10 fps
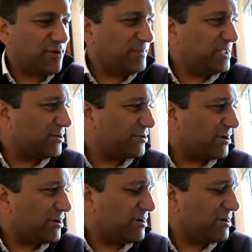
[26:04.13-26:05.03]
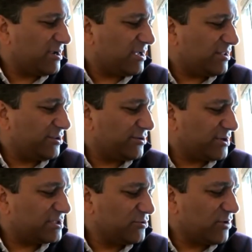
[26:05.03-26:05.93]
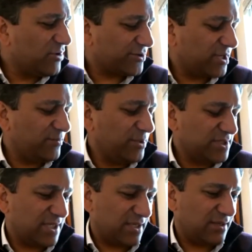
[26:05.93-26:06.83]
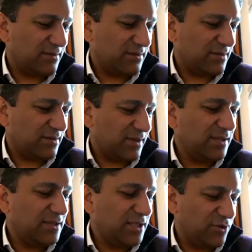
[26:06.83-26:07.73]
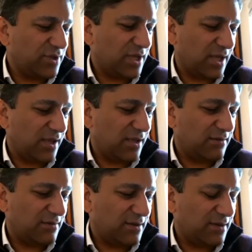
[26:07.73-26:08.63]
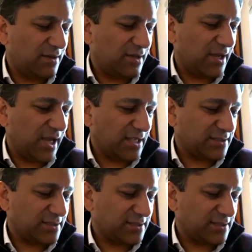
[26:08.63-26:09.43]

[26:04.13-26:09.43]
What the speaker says: I mean, there is no other community in the UK,